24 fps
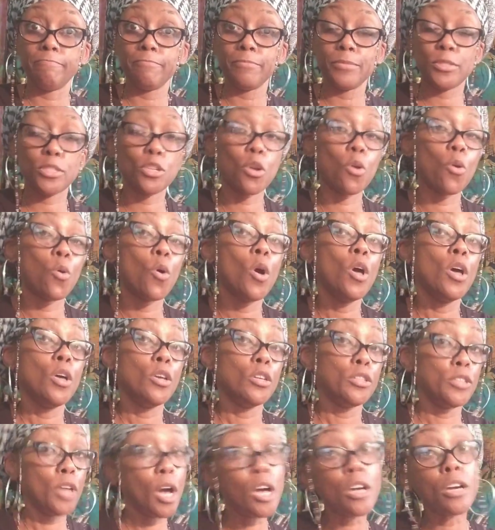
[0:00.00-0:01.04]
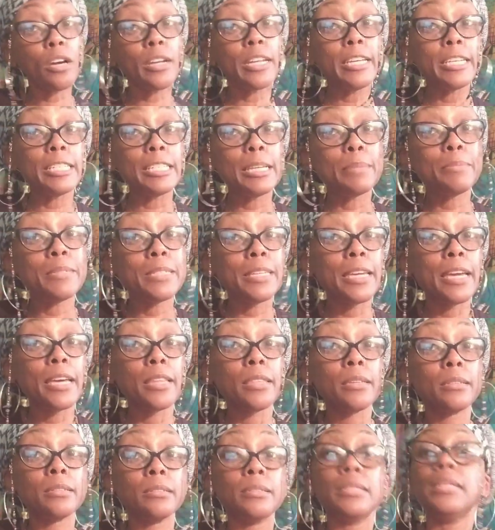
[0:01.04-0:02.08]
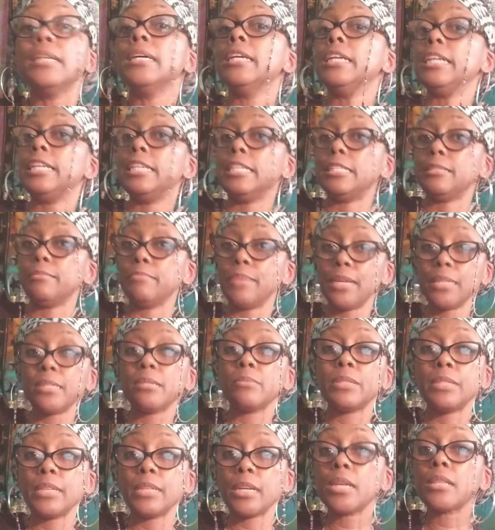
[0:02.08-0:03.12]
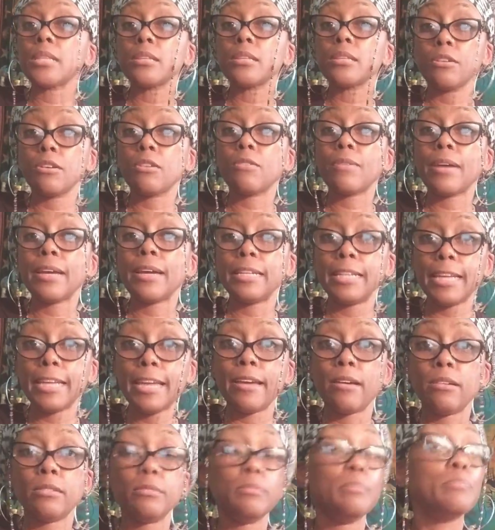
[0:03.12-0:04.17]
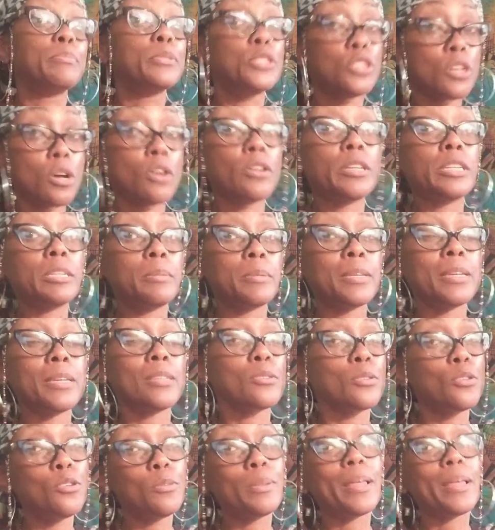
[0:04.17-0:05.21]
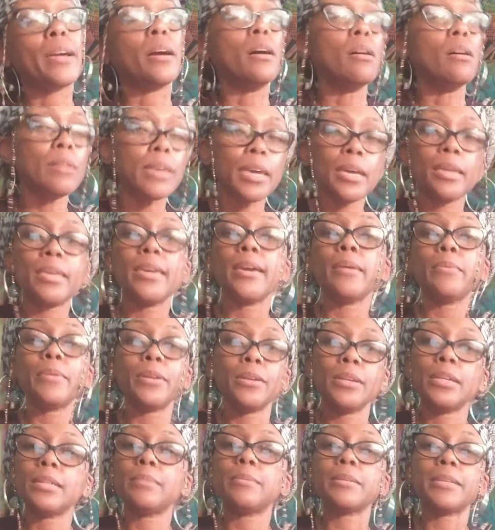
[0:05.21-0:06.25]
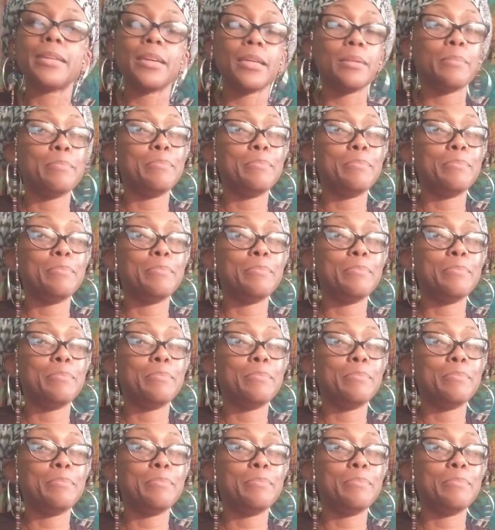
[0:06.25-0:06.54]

So y'all gonna end up together. He's messing with that other girl right now, but y'all gonna end up together. So you're like, okay, yeah, we're gonna end up together.